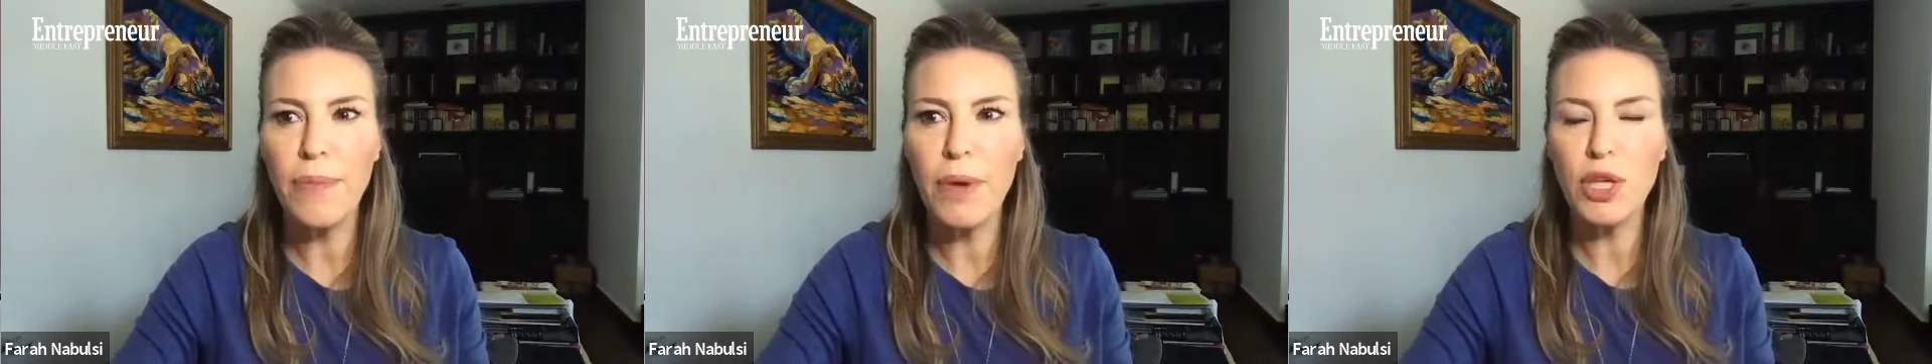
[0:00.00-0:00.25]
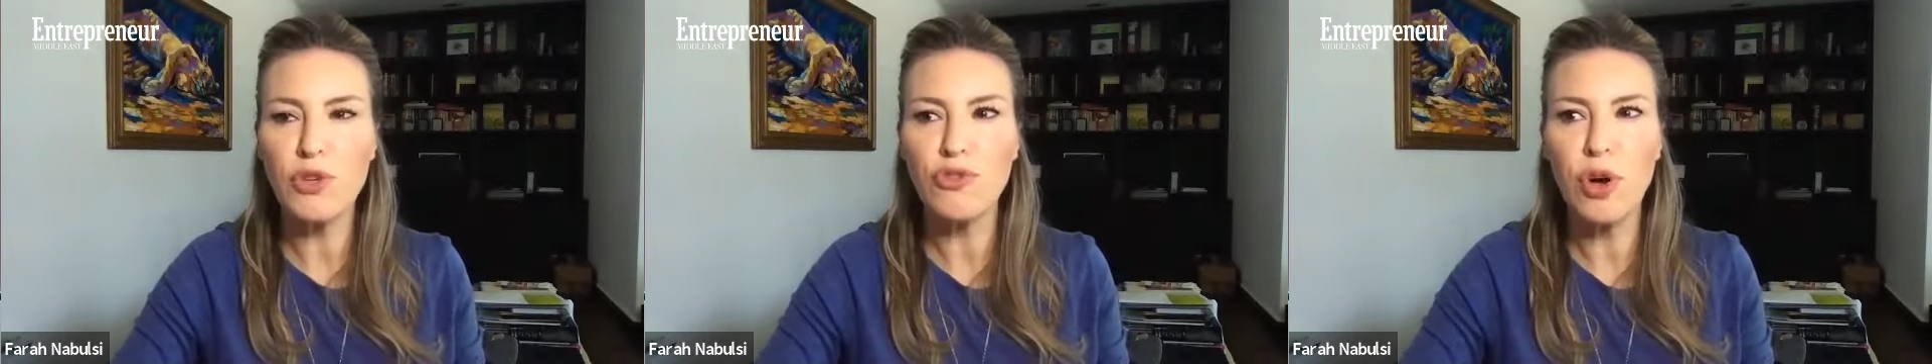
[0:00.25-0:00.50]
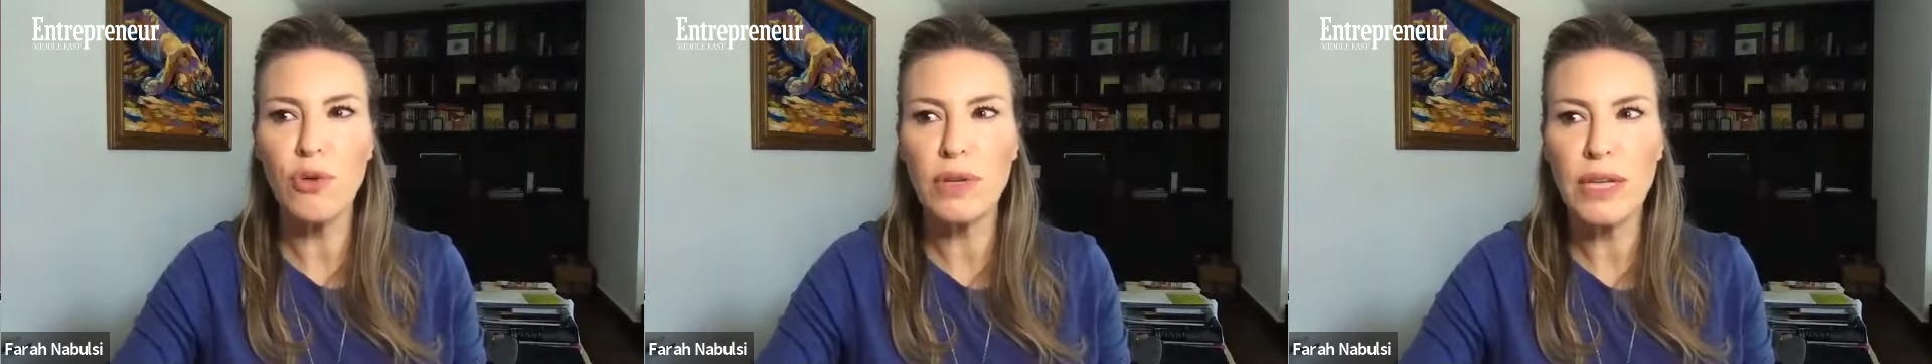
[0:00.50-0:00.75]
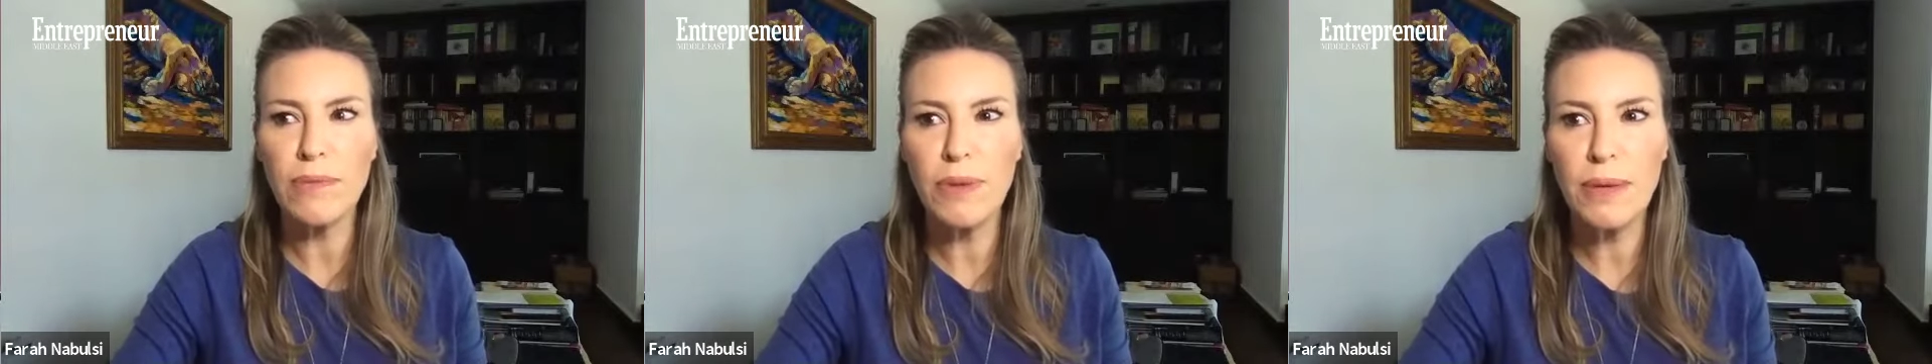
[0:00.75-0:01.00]
You don't
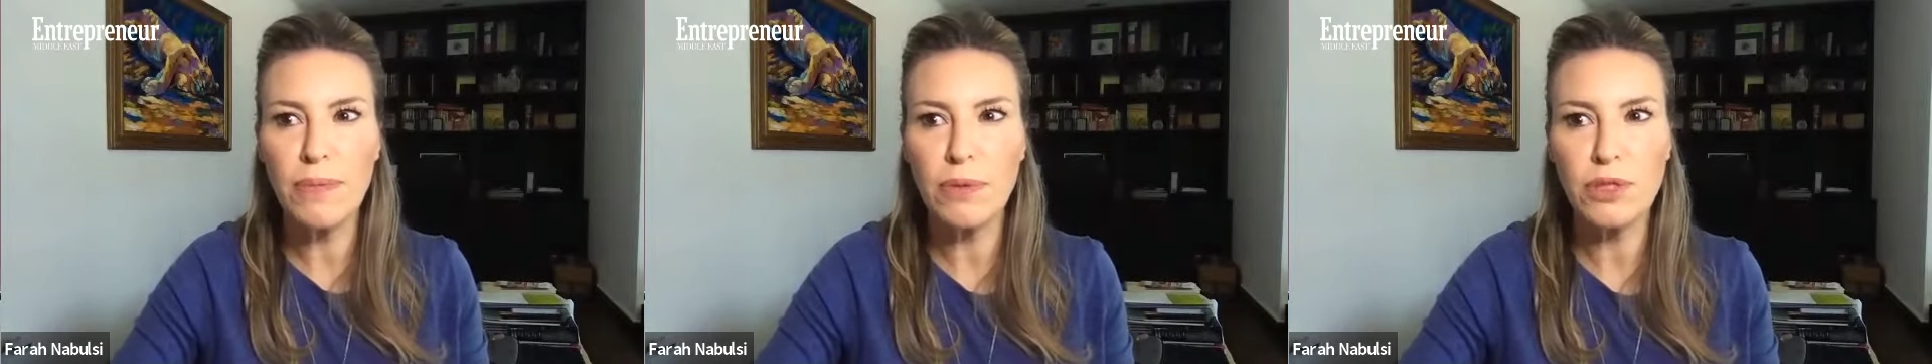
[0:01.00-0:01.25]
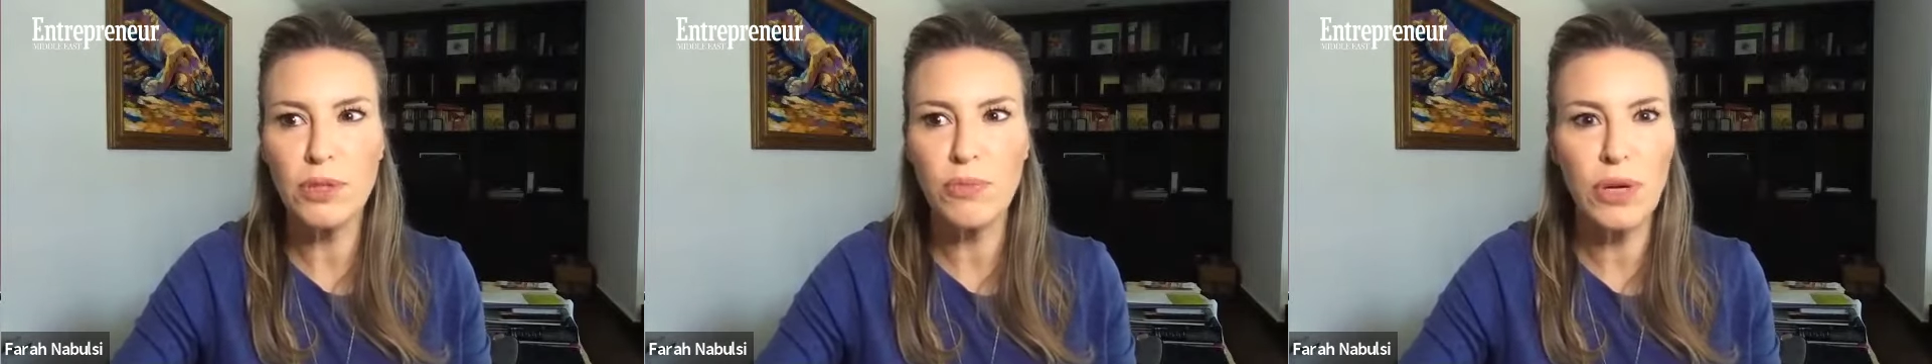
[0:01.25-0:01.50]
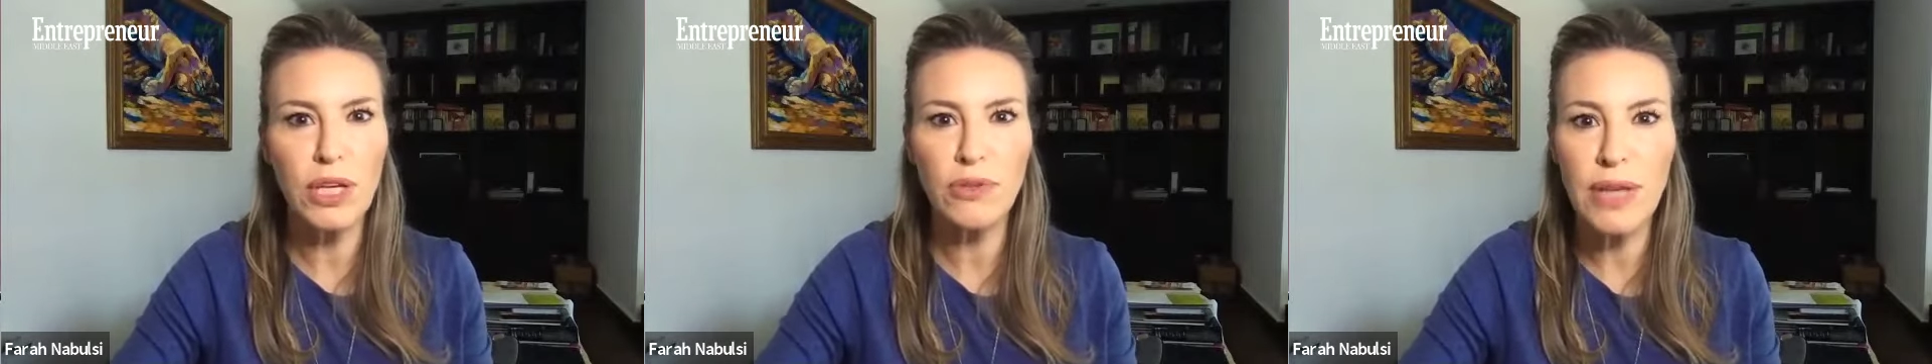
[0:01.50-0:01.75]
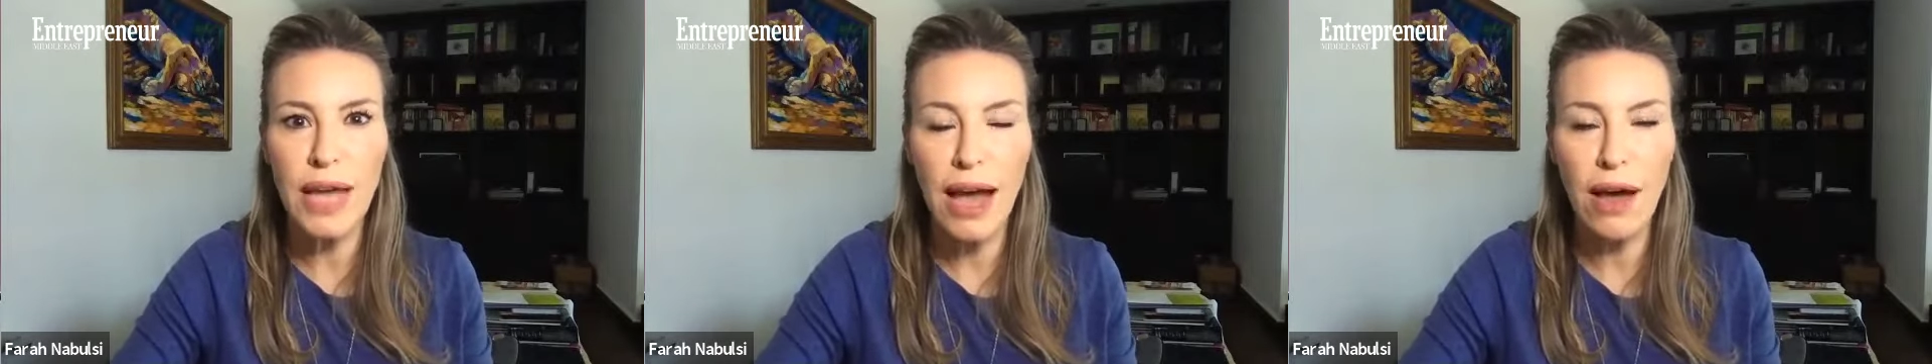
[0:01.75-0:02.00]
need people to bring you
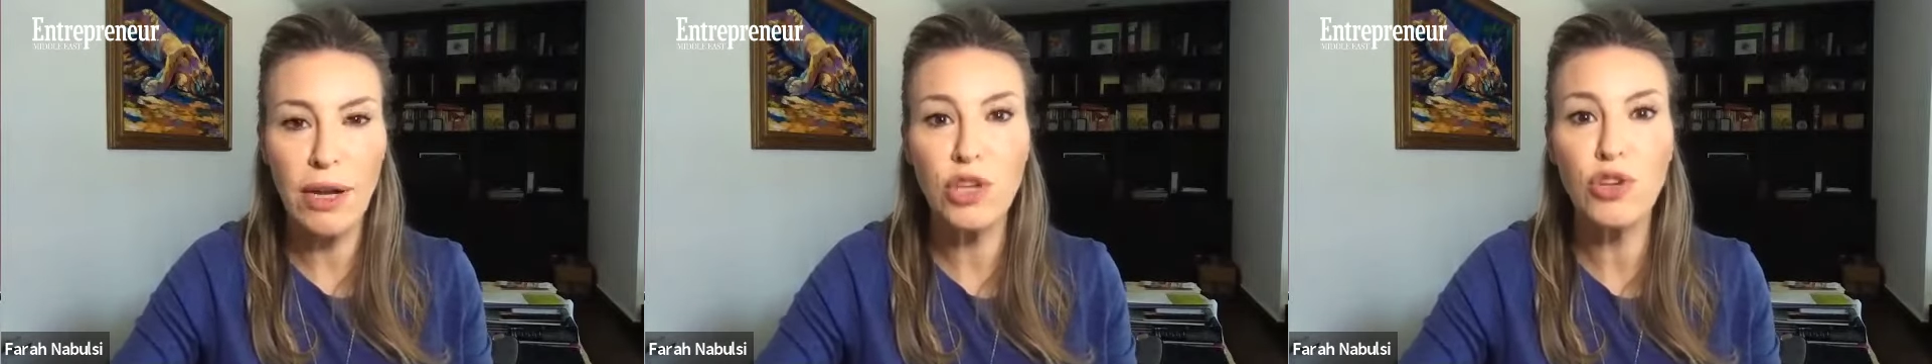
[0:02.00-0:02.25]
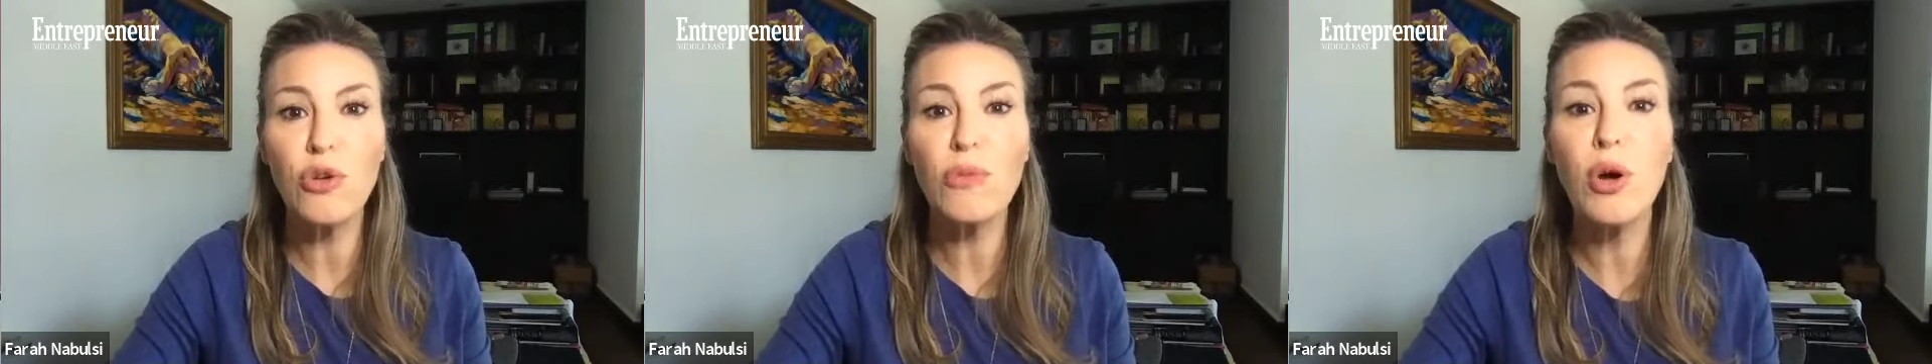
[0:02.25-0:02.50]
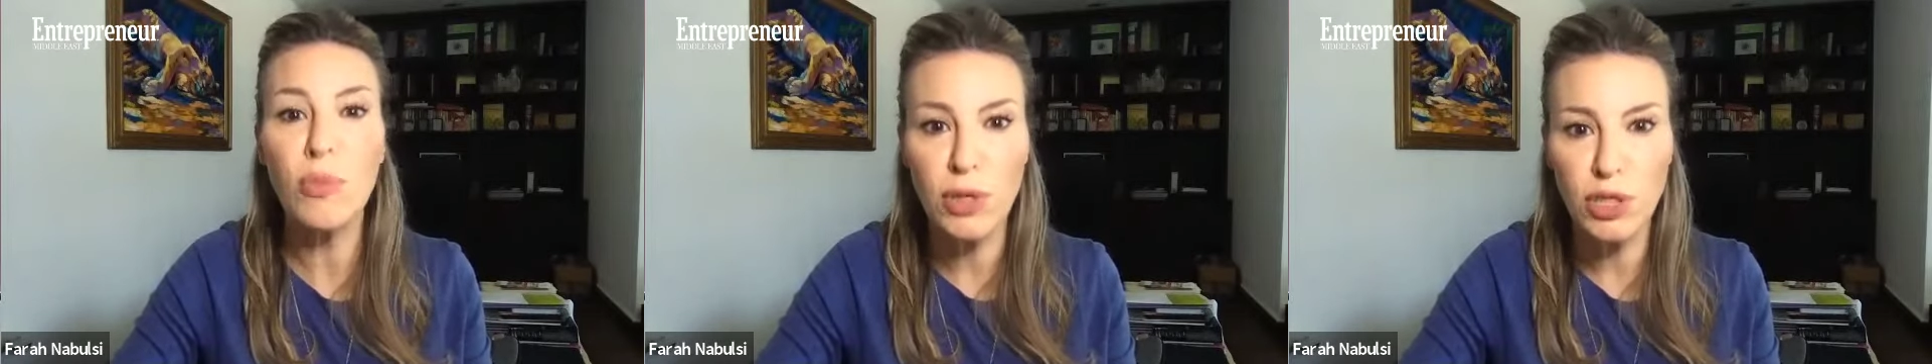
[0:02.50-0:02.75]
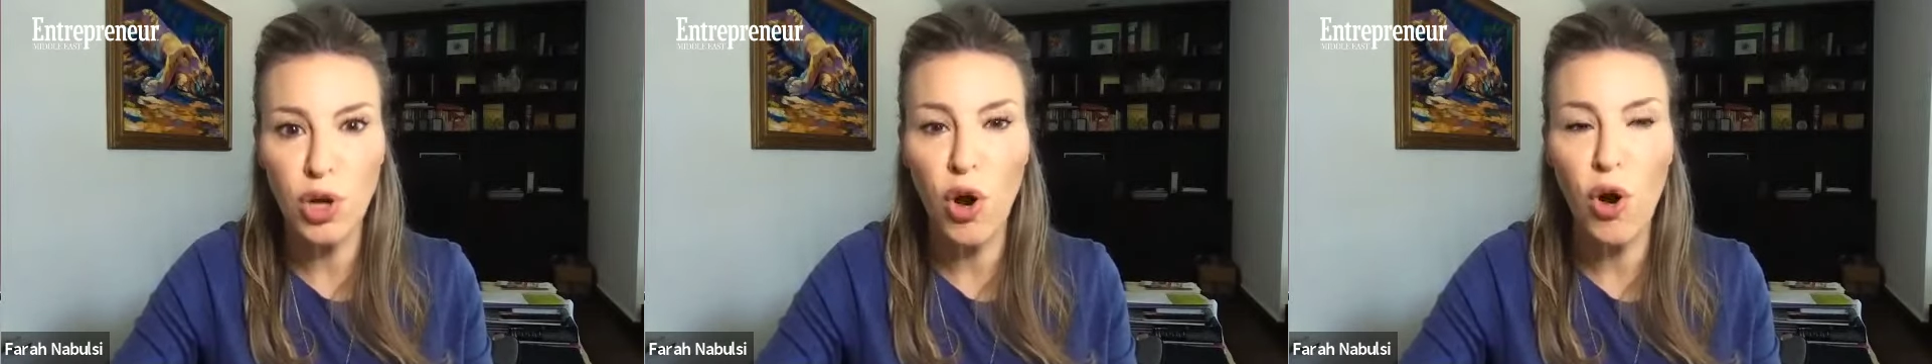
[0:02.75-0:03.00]
down in your
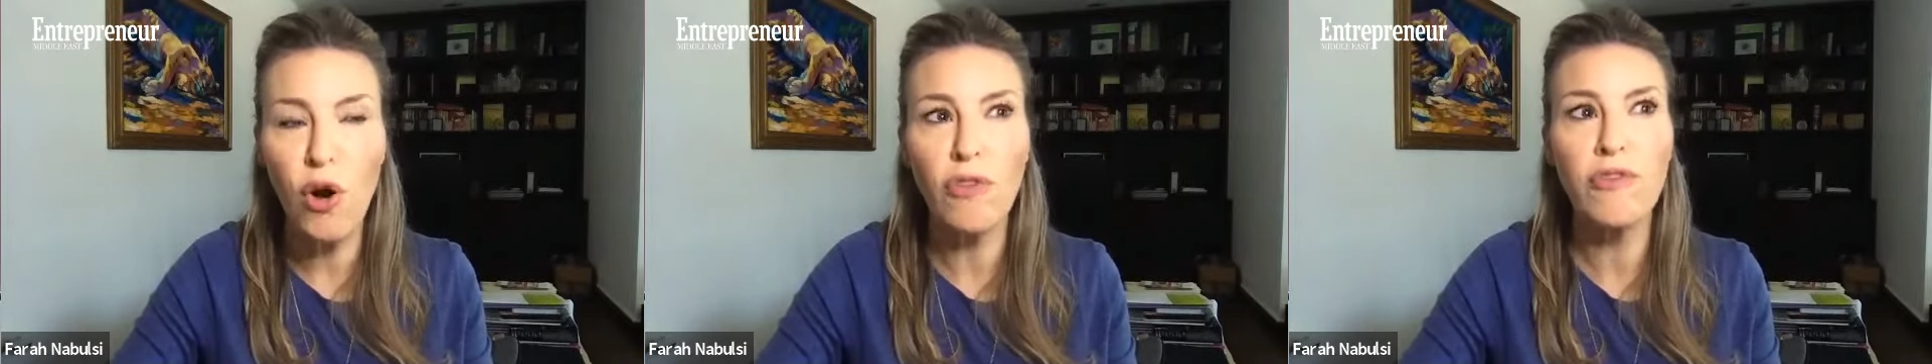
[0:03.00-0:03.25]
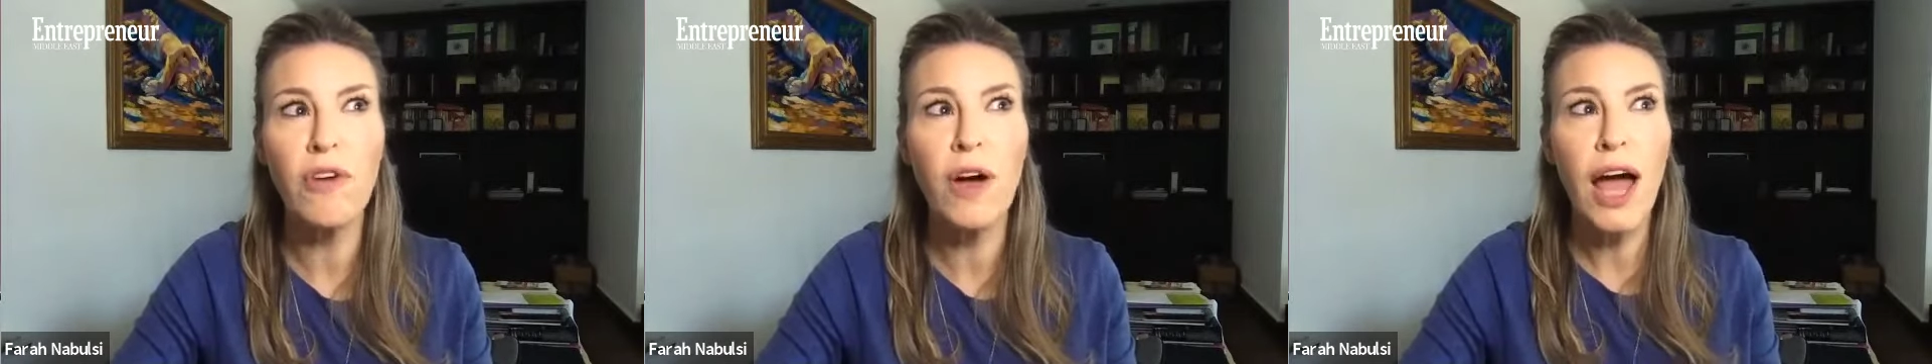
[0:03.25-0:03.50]
moment of